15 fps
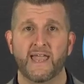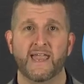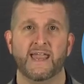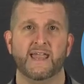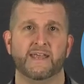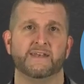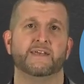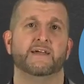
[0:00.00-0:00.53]

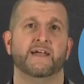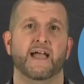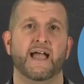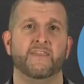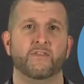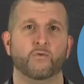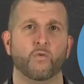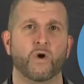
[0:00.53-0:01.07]
and
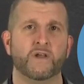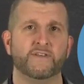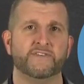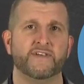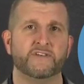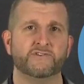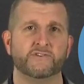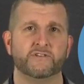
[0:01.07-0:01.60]
had the one
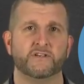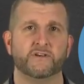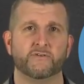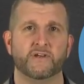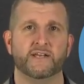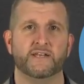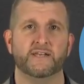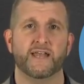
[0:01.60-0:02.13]
essential
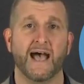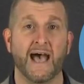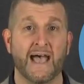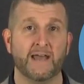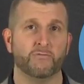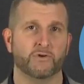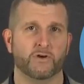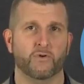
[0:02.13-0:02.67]
ingredient
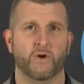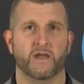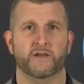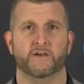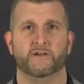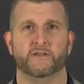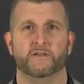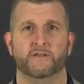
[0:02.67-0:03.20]
I
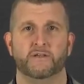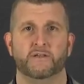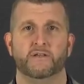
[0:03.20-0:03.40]
required: